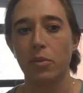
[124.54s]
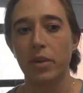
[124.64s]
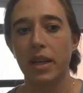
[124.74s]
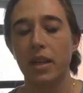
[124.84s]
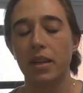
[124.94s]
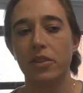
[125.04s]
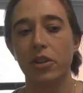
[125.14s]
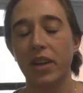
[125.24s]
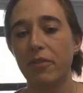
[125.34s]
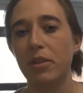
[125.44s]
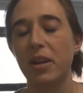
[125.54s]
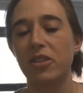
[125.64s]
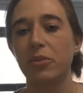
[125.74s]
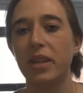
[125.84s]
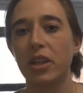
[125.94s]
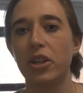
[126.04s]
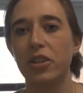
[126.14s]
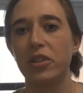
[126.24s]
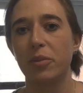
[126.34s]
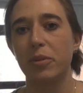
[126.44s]
We took every measure we
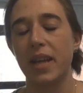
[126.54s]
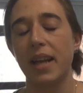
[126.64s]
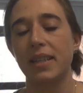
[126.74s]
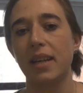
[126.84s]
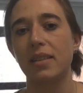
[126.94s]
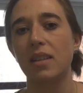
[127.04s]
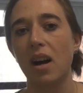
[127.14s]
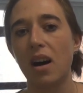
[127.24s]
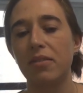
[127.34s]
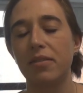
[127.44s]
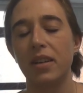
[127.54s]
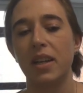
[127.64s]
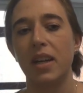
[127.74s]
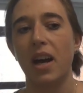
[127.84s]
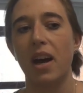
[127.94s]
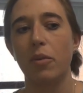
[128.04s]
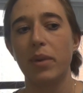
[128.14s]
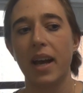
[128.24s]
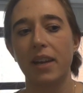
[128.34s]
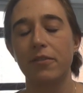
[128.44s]
could to protect our staff.
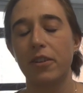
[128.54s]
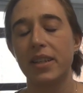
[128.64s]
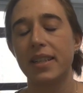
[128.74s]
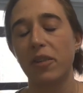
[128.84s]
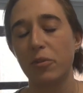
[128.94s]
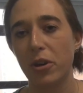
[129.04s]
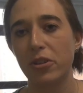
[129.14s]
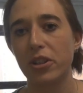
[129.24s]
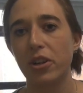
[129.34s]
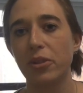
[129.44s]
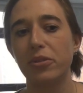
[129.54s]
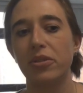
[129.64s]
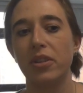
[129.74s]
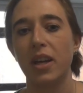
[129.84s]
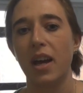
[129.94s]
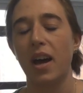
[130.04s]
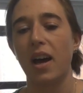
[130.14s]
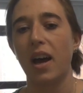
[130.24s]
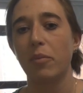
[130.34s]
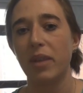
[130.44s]
We had very sound protocols,
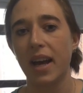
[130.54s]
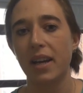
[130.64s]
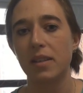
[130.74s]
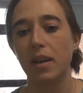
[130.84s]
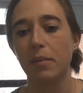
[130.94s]
and we had